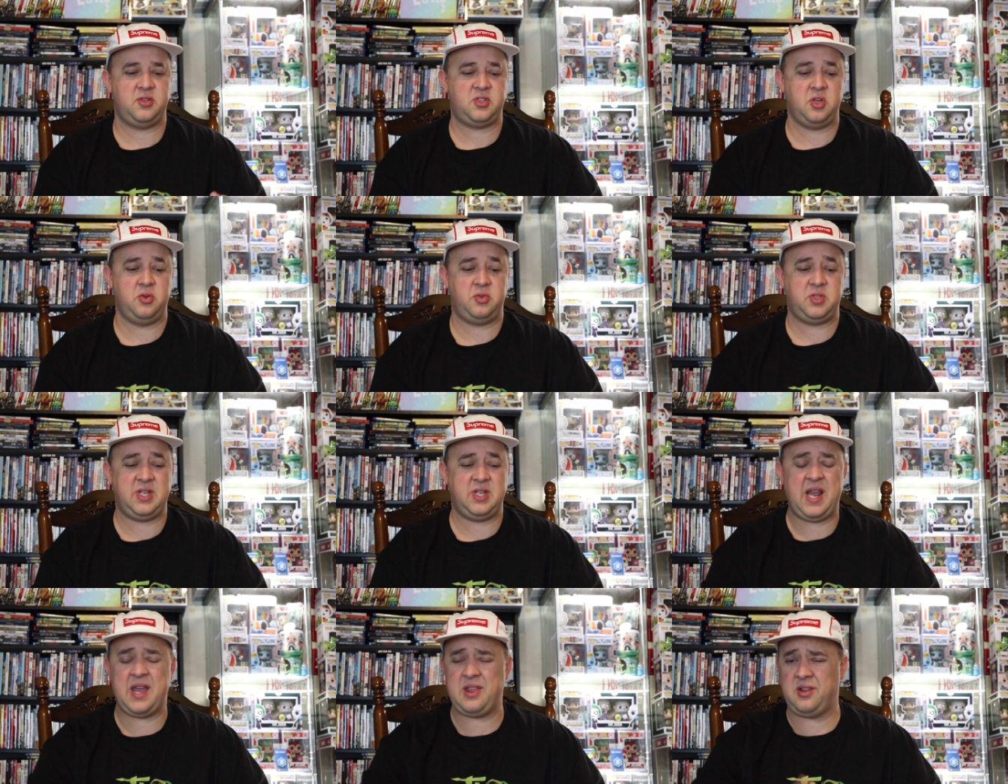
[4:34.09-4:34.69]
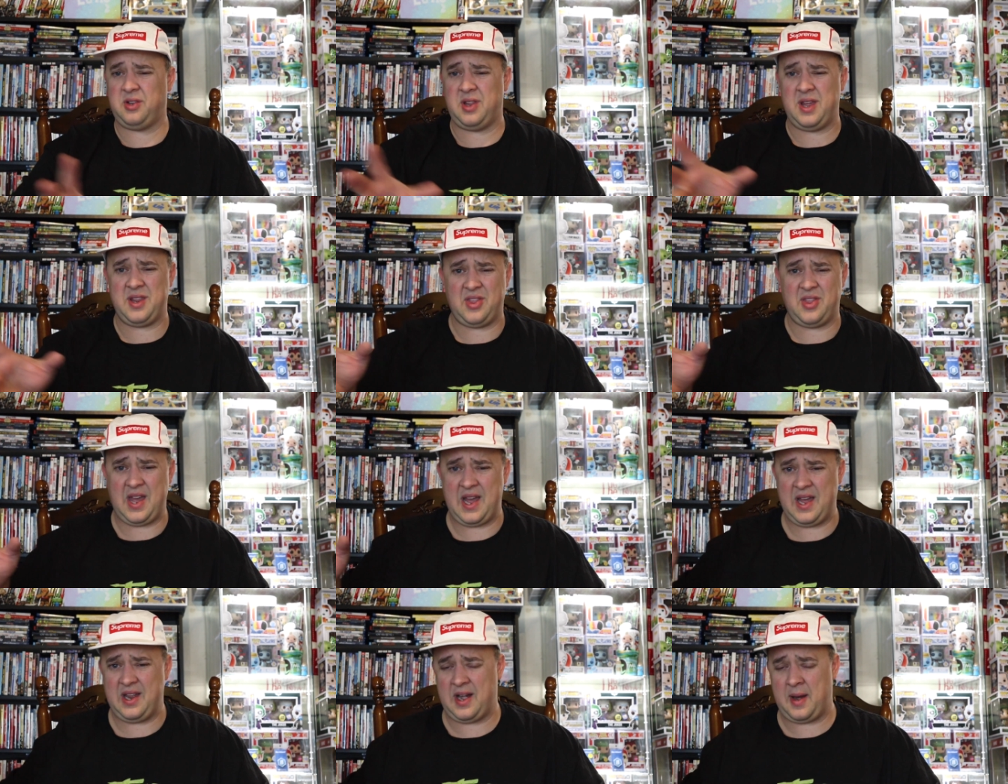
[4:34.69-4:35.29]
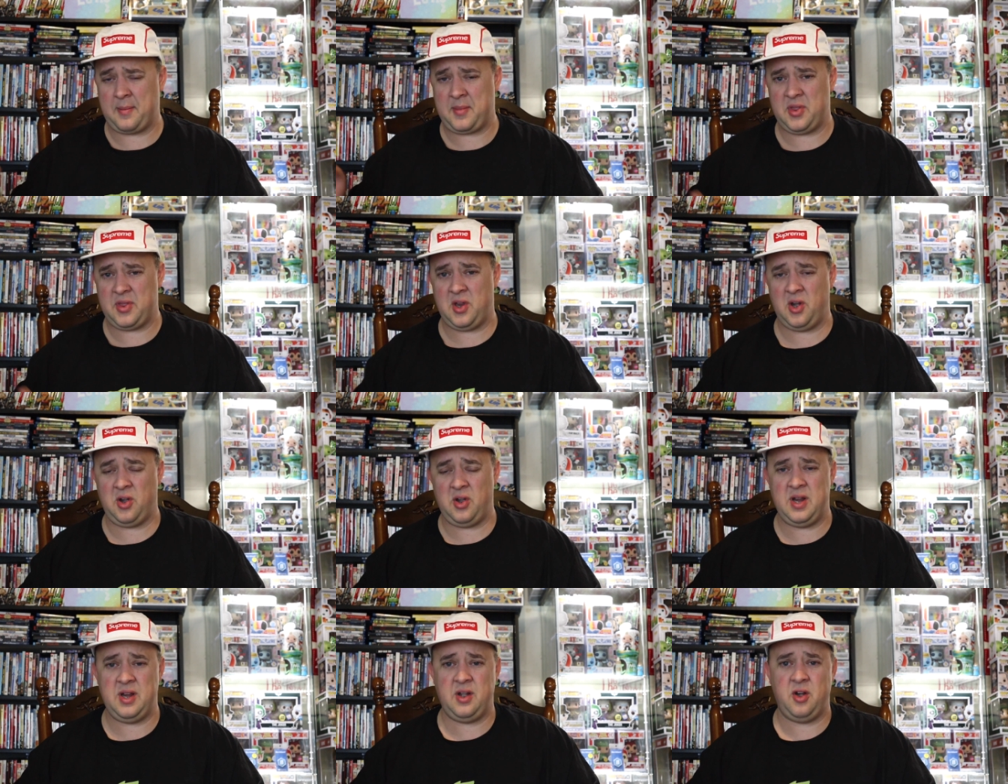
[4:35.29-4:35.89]
So together like that, I mean,
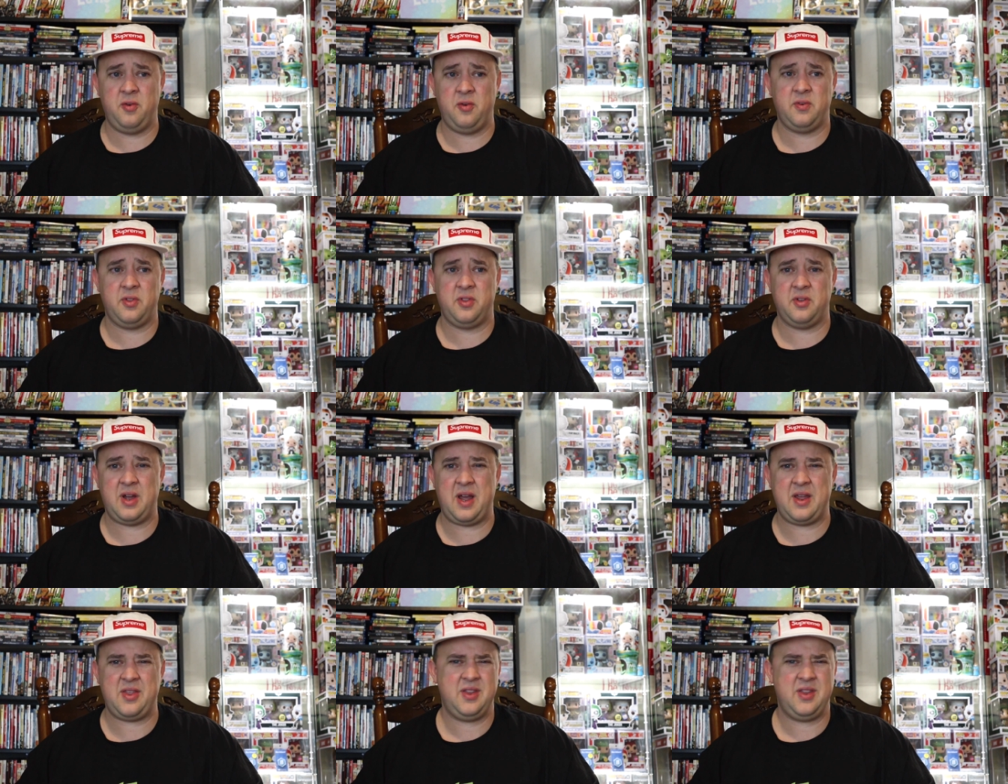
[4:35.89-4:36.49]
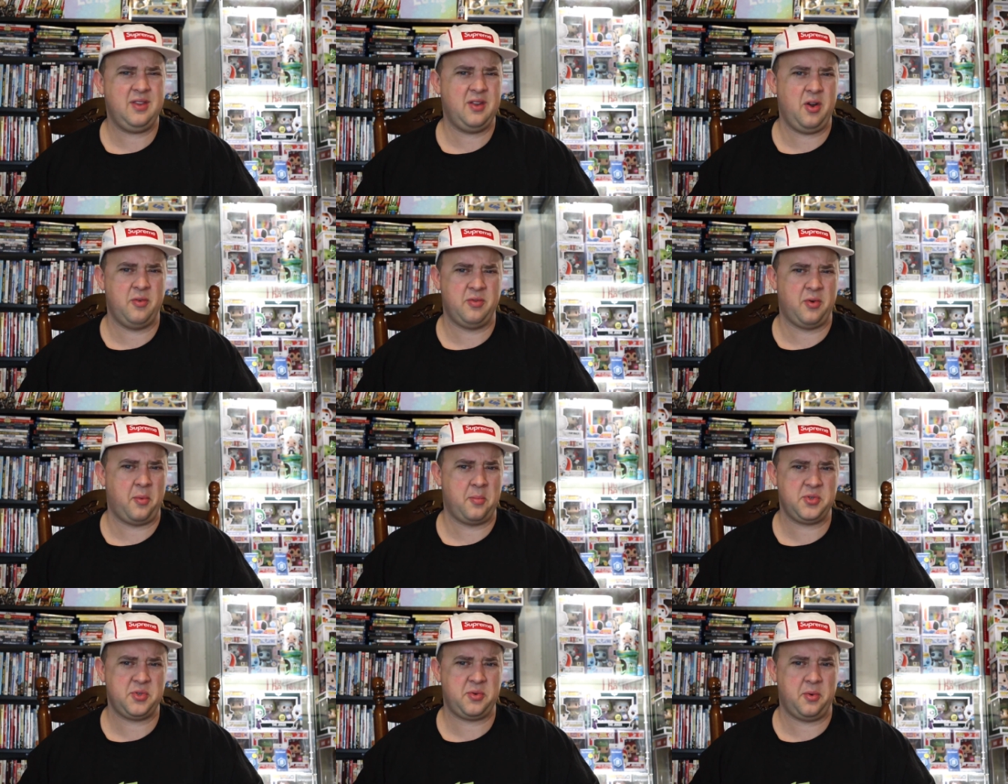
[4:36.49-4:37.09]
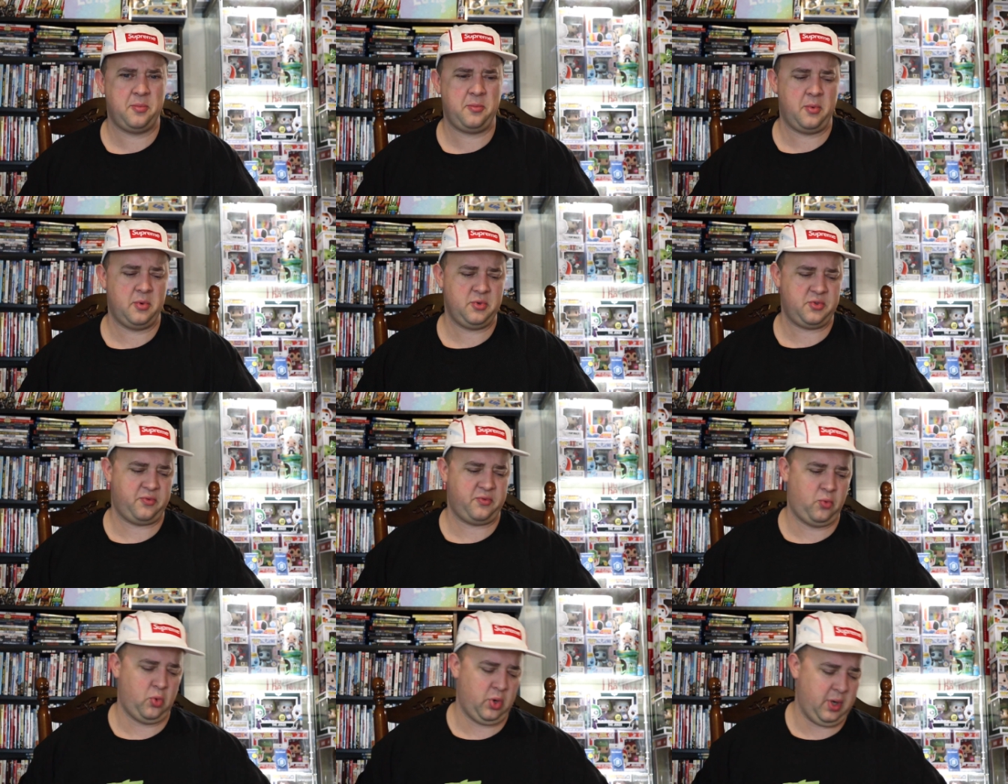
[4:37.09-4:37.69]
they're in over the, I think over
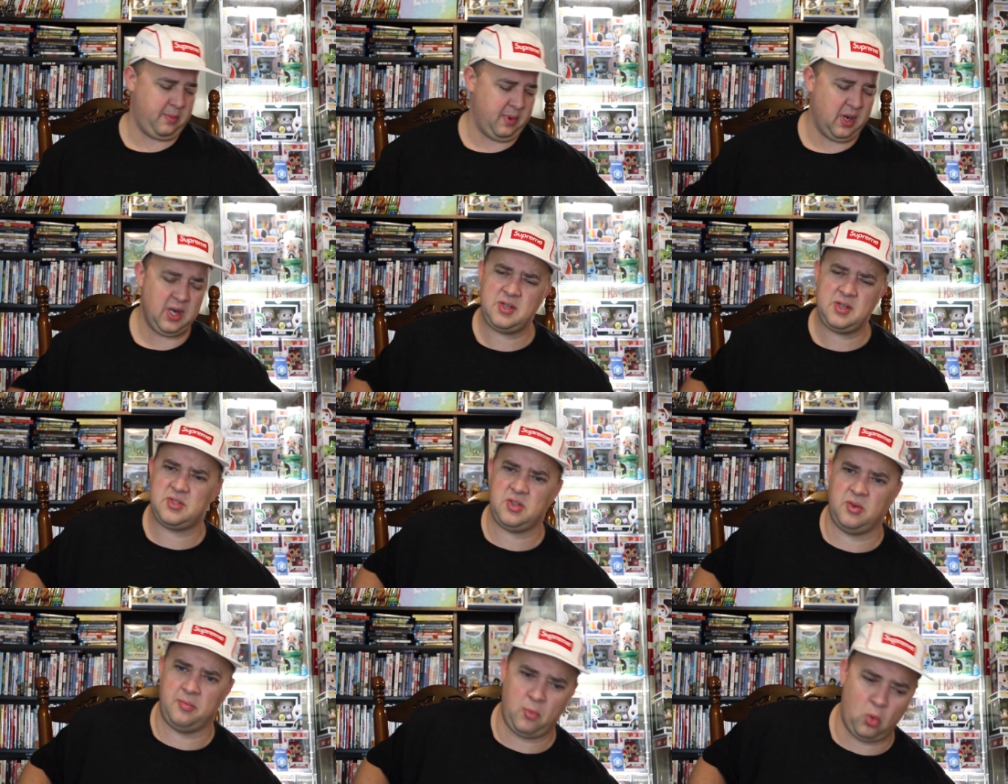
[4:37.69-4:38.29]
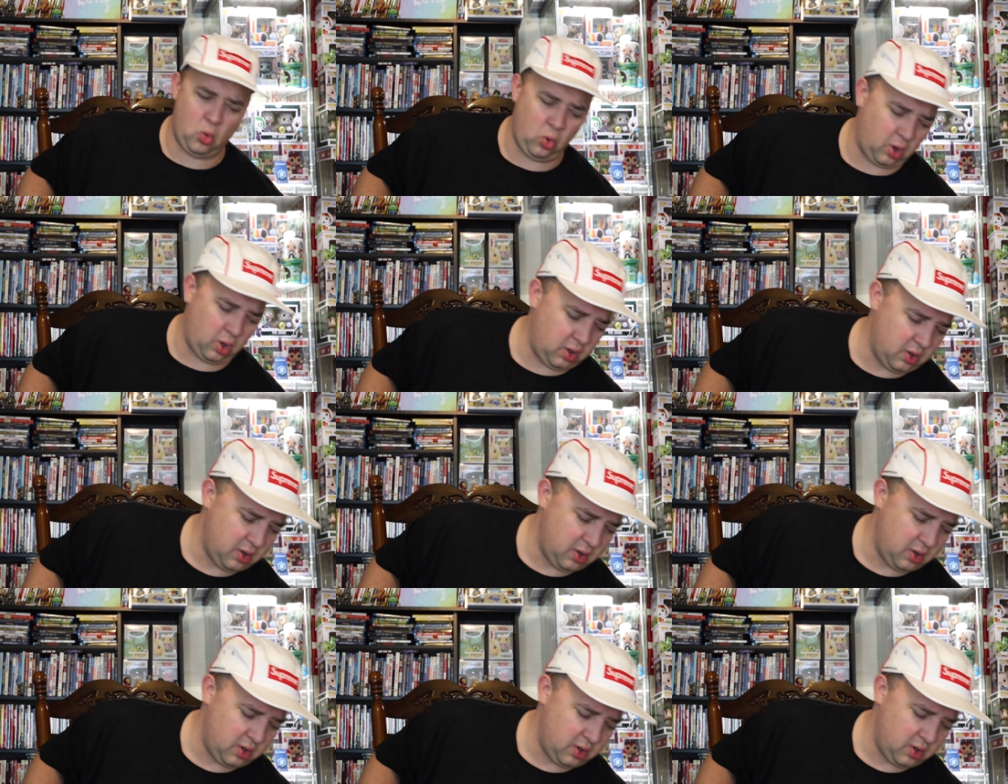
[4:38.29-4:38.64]
almost 40 bucks or more